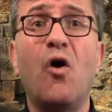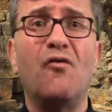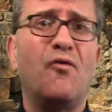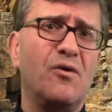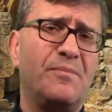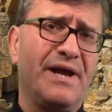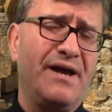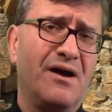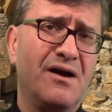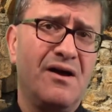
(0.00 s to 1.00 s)
of all
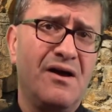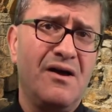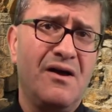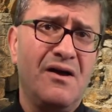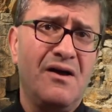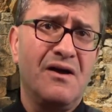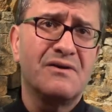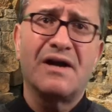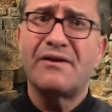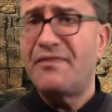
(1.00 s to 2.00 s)
prayer,
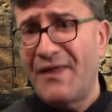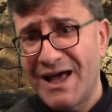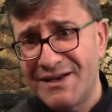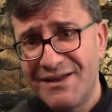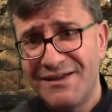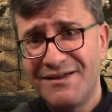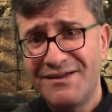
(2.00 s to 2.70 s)
rather than